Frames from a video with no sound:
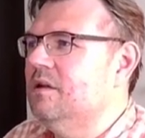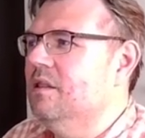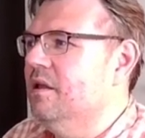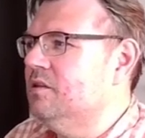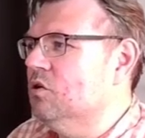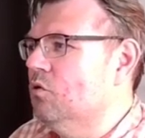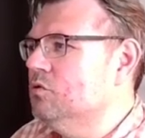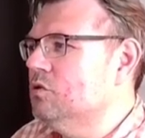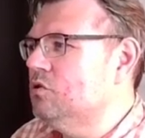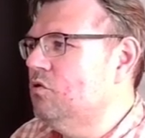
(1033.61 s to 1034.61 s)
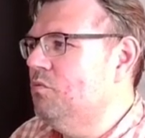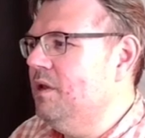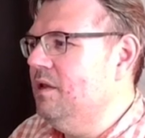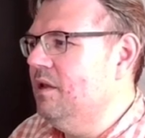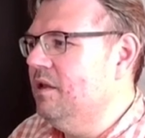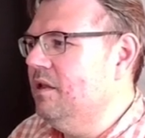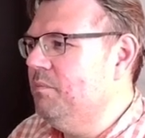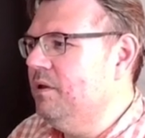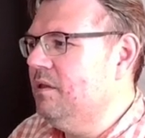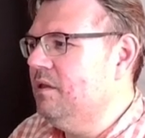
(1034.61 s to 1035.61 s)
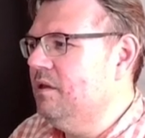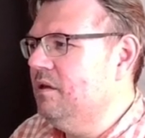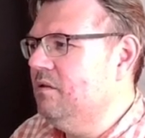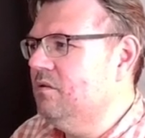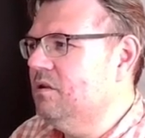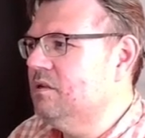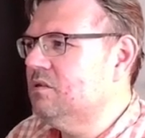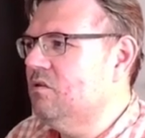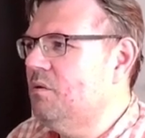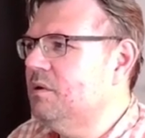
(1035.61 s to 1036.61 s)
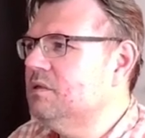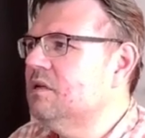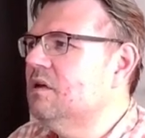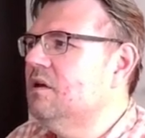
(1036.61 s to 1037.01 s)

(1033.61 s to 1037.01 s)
Let's also zoom in a little bit here to the disturbance.